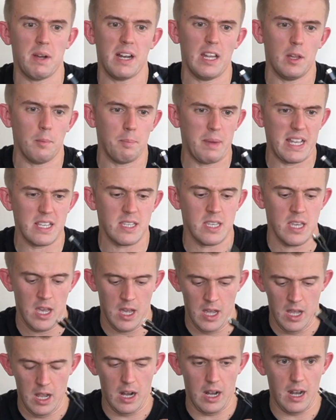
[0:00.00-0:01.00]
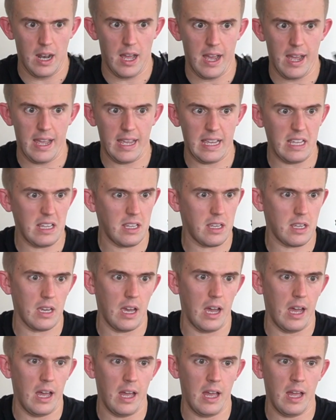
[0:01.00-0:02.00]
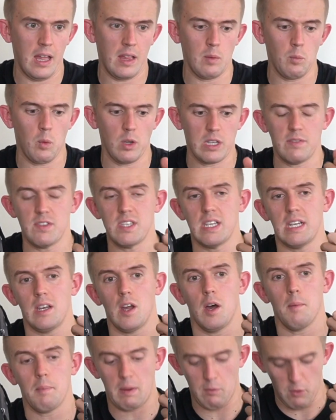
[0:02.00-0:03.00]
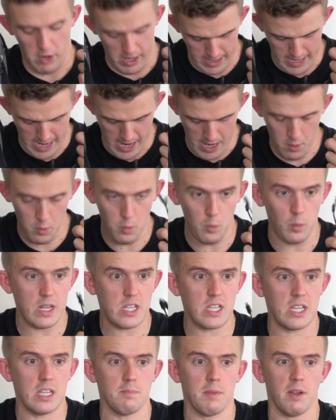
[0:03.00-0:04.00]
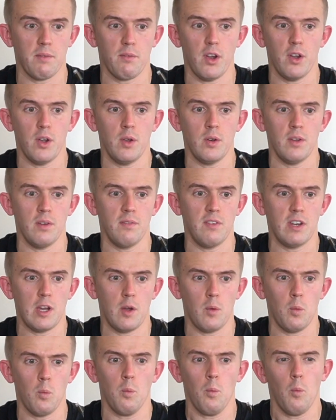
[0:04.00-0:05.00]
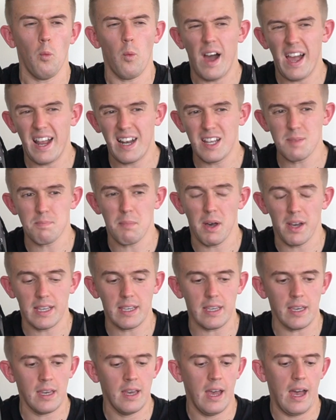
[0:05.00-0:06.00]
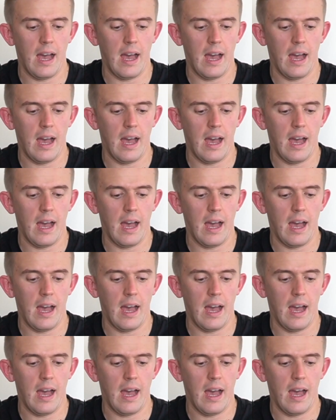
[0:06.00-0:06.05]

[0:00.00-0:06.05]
little bits like what you've seen on me right now, which is my Rode Video wireless mic,